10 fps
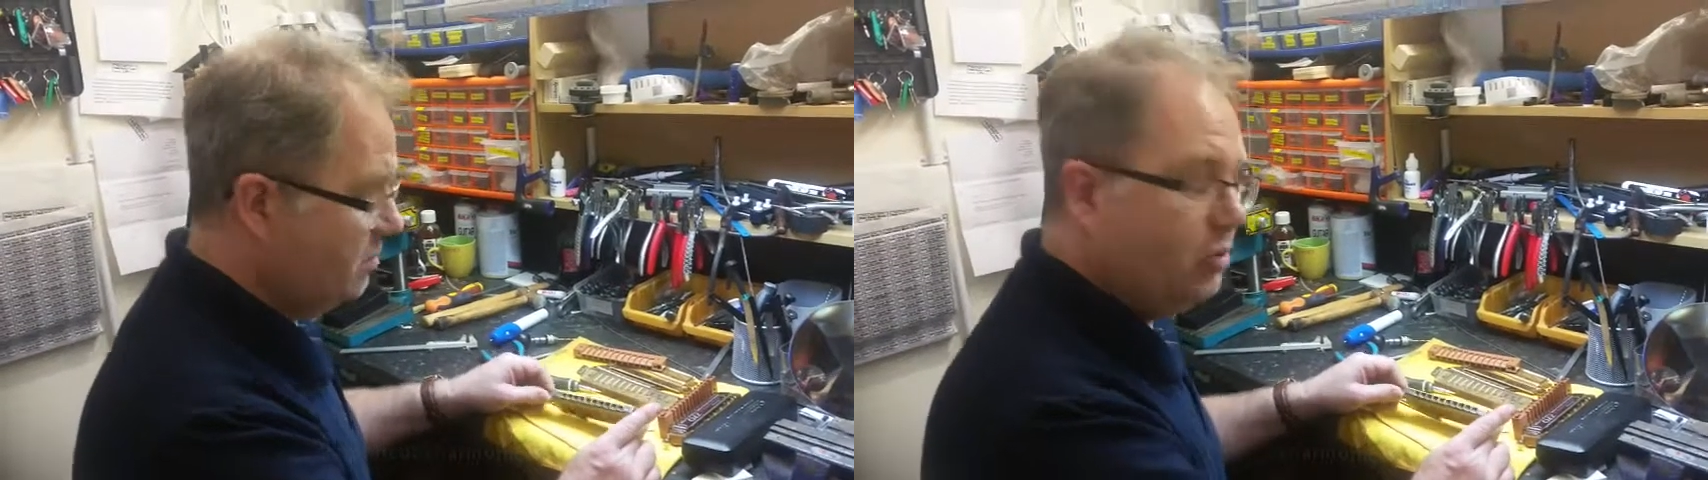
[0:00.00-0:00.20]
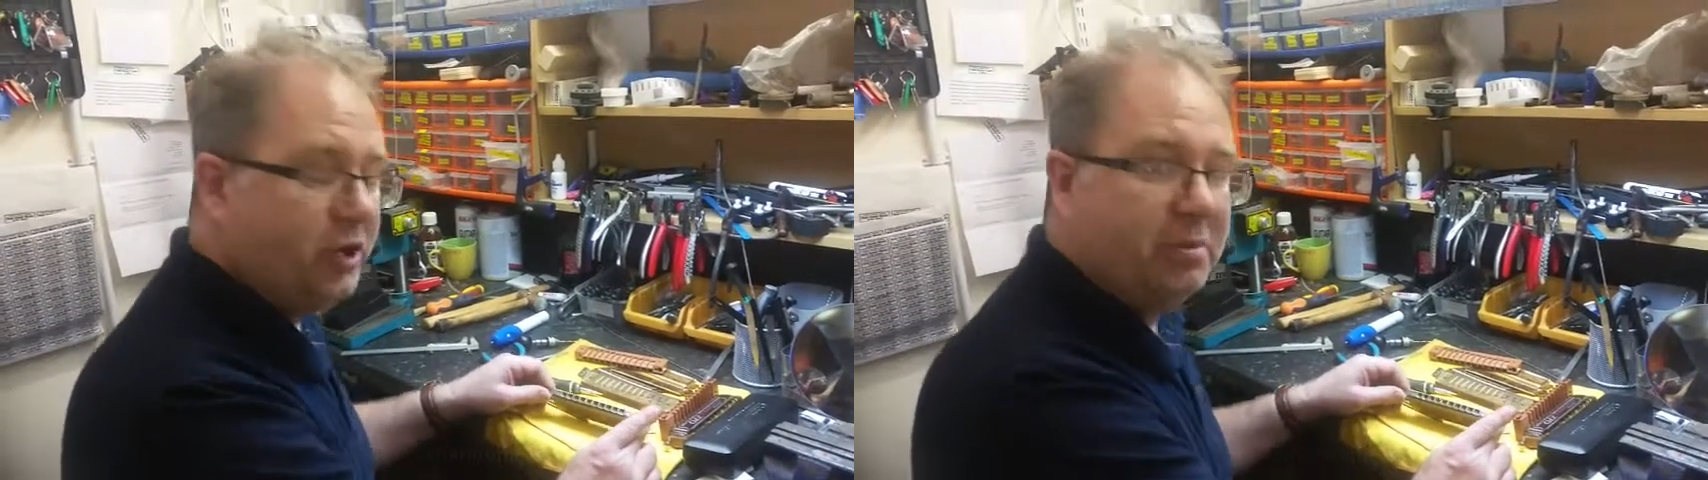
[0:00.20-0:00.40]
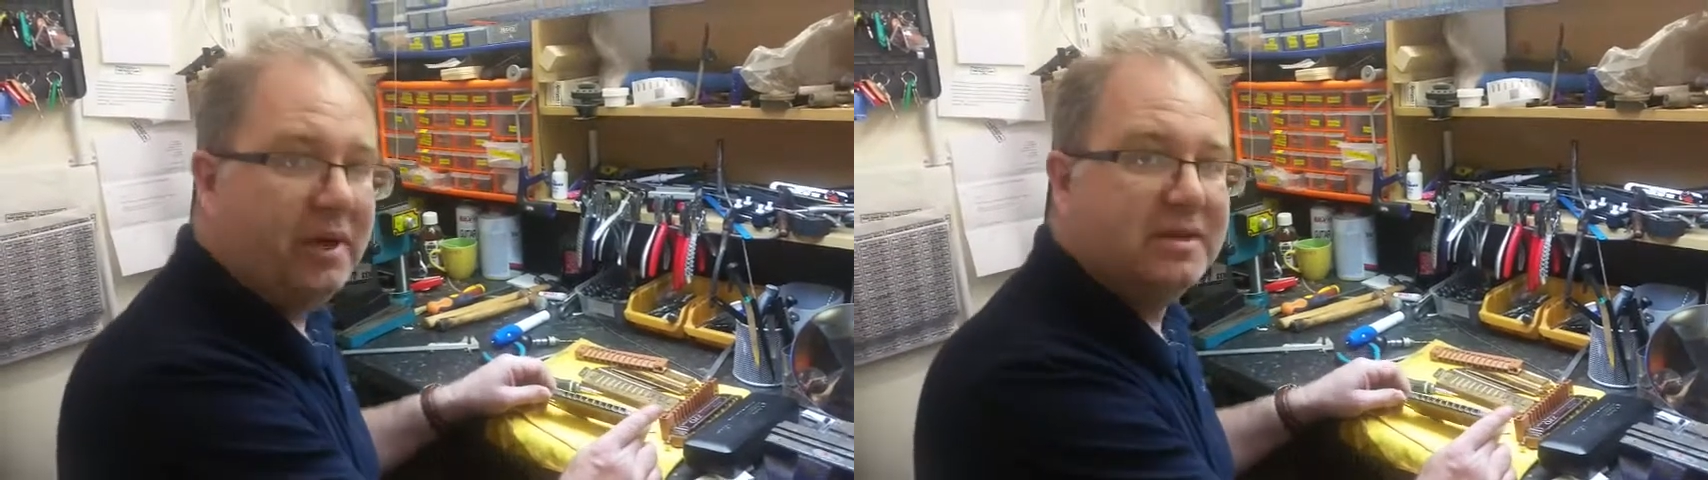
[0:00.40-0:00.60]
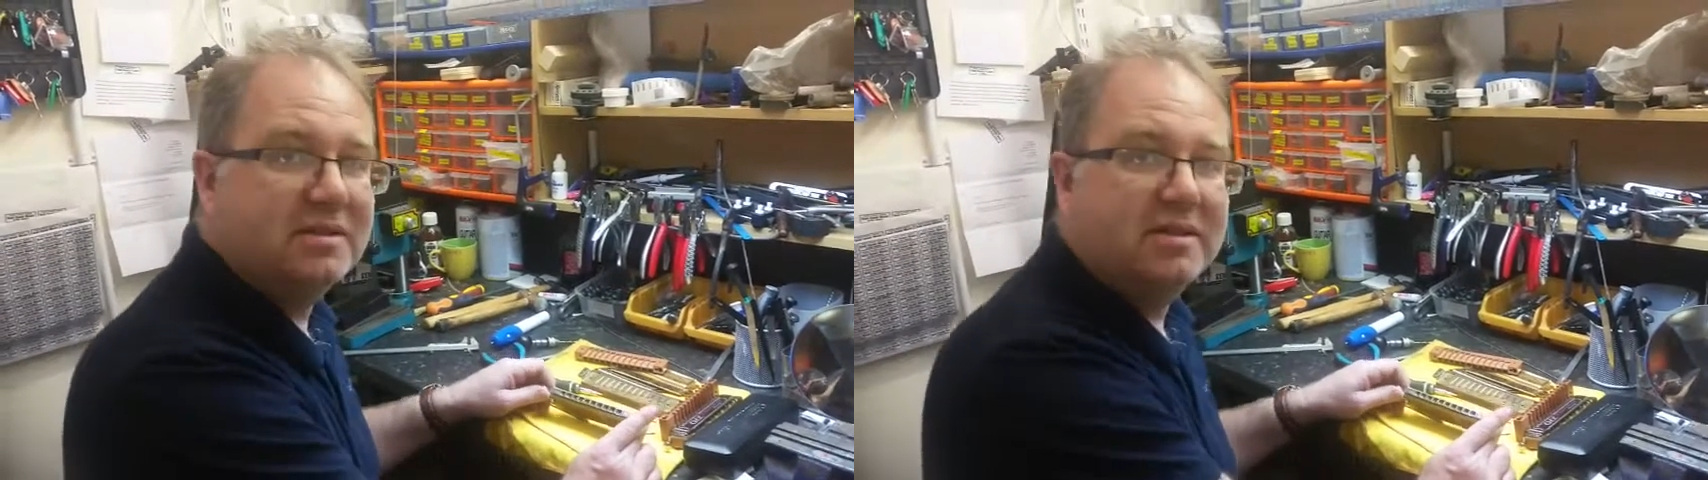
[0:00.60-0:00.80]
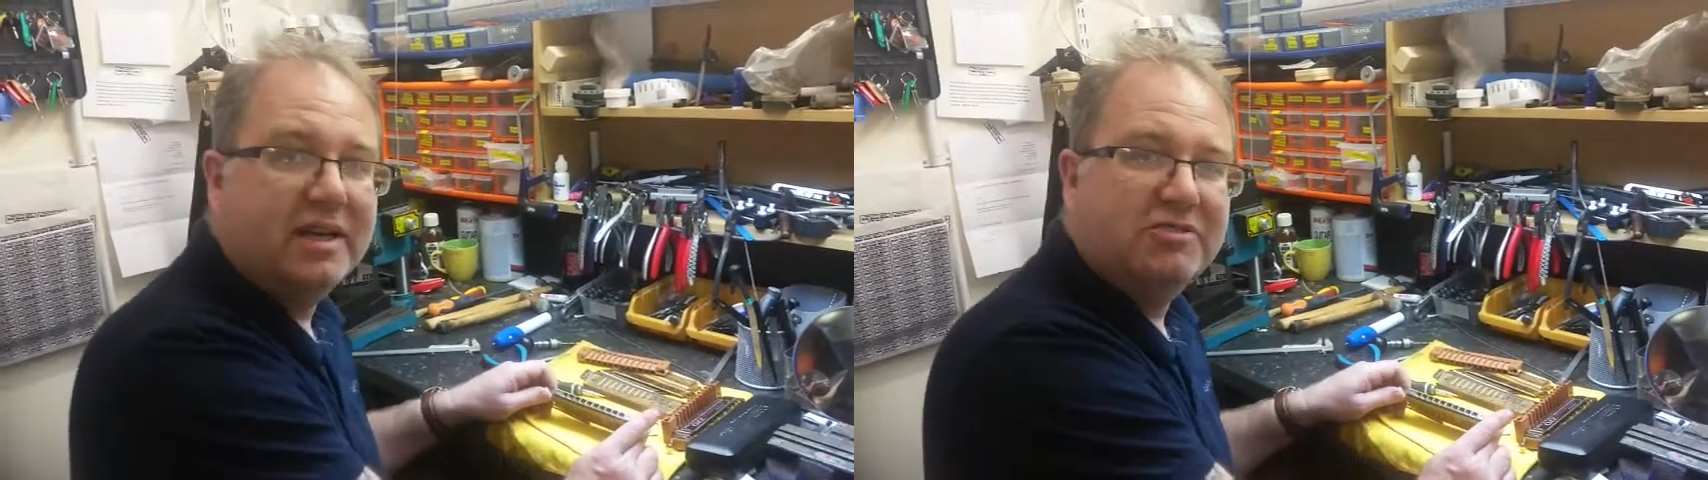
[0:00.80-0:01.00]
book the place.
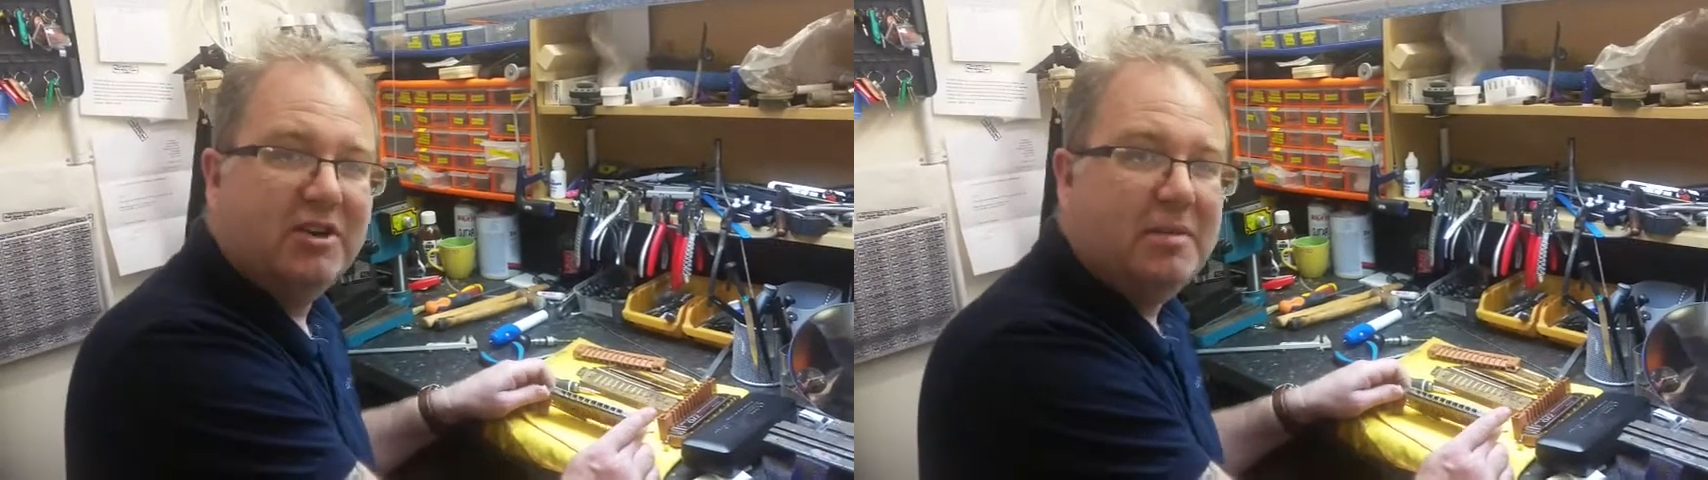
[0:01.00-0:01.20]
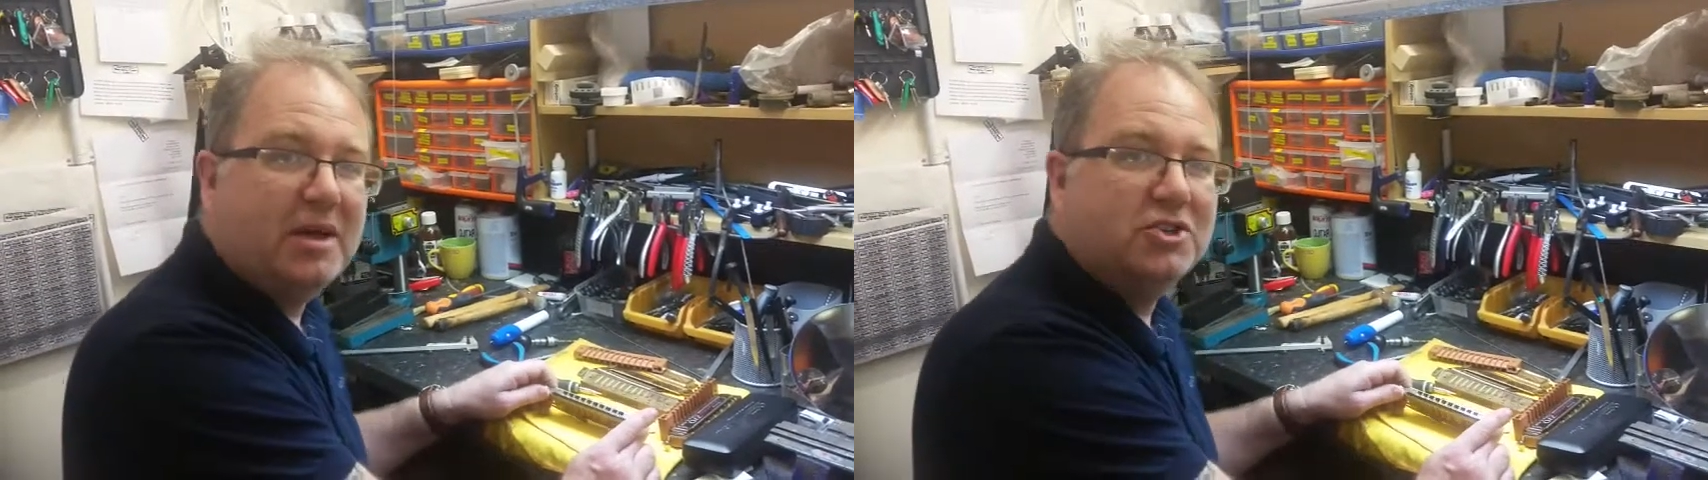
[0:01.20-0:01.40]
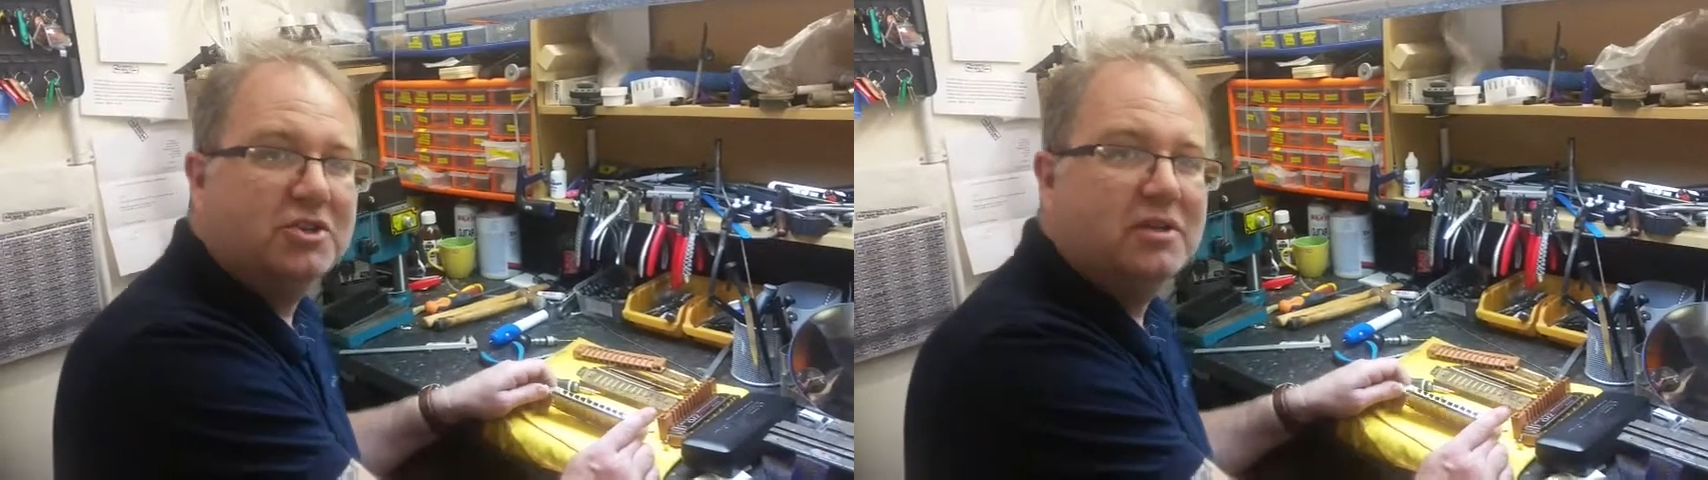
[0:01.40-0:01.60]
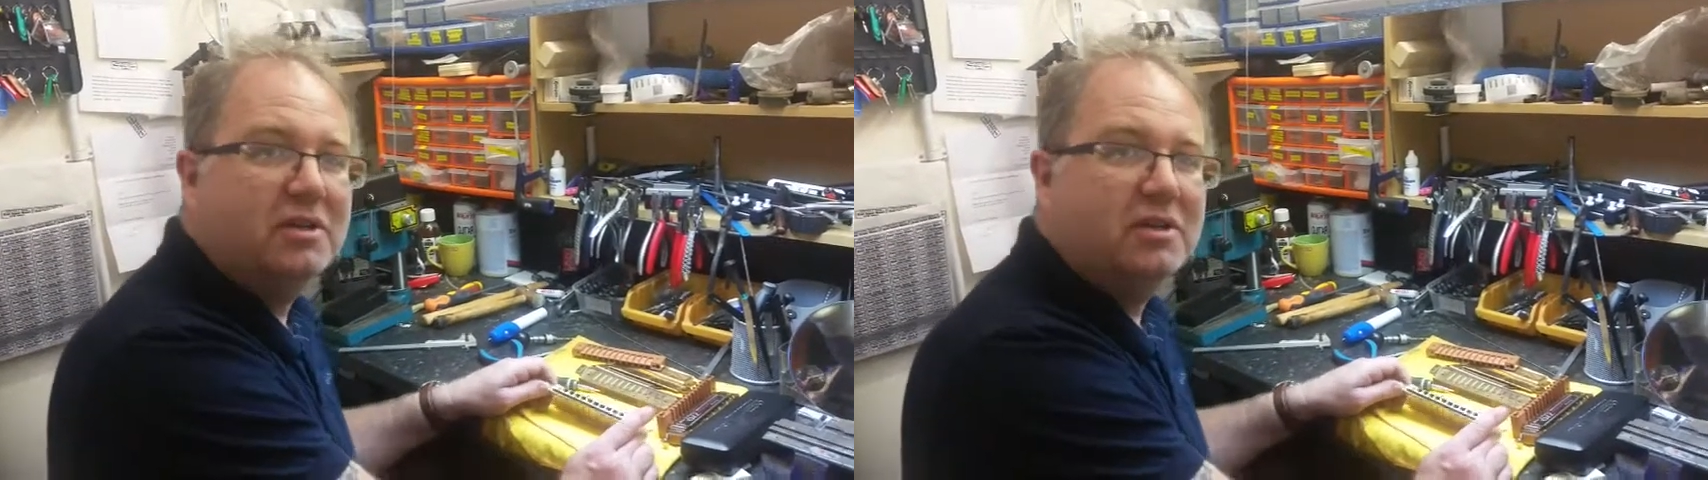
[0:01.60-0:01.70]
Thanks very much.